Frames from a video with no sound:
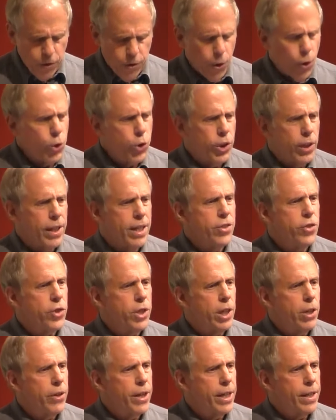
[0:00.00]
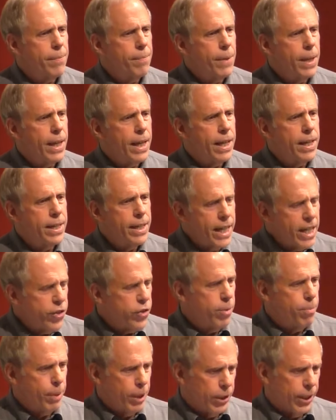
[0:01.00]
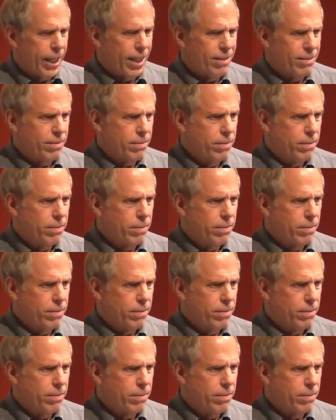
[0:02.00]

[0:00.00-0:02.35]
social engineering and nation building